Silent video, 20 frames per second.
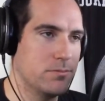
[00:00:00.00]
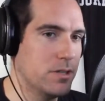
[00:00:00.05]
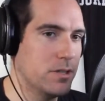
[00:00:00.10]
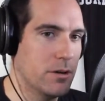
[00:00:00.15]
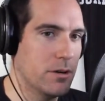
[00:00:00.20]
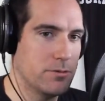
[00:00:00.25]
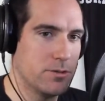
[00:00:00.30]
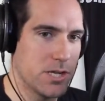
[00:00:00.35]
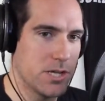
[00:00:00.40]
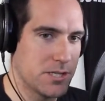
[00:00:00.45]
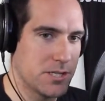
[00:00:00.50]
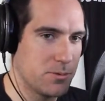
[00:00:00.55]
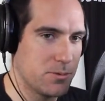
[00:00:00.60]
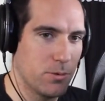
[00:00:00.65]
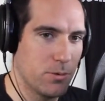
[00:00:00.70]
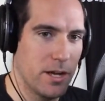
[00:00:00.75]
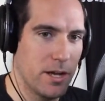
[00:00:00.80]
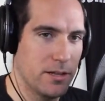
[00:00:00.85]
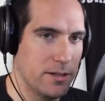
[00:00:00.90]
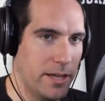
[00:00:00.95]
just
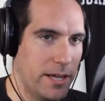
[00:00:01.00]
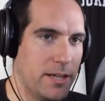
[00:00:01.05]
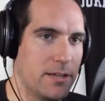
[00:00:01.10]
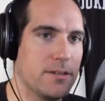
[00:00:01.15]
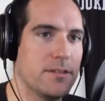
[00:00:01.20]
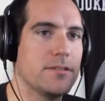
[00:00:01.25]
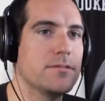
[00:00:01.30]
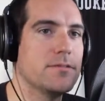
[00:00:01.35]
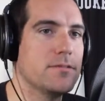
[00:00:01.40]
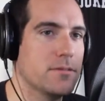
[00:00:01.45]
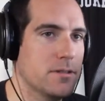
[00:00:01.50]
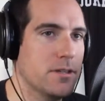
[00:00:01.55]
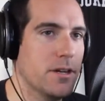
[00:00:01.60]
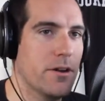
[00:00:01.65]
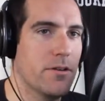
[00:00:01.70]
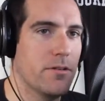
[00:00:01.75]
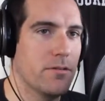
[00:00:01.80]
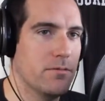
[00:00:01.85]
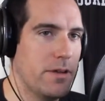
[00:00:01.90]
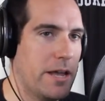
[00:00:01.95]
what,
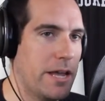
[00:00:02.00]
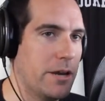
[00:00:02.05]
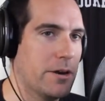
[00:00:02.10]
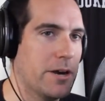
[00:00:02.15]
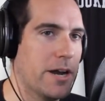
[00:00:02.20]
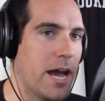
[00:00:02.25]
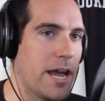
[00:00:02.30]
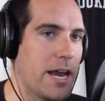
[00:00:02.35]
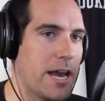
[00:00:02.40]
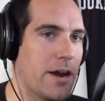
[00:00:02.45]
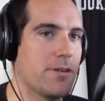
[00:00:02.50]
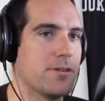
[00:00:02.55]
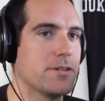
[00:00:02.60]
8 or 9 hours